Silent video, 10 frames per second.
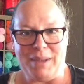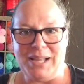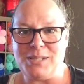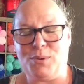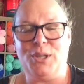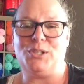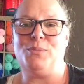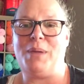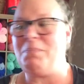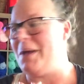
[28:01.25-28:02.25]
my
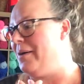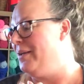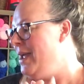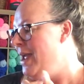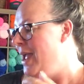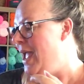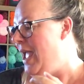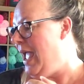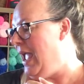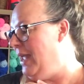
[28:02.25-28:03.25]
inspirational pen pal,
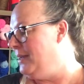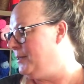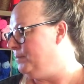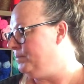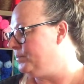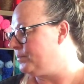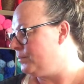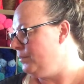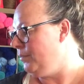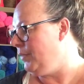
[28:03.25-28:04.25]
and
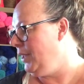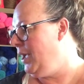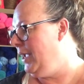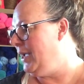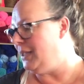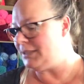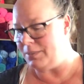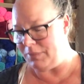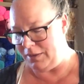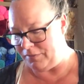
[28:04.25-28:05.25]
I got
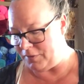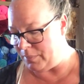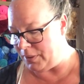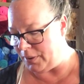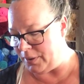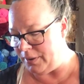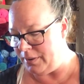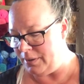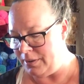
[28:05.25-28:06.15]
something from her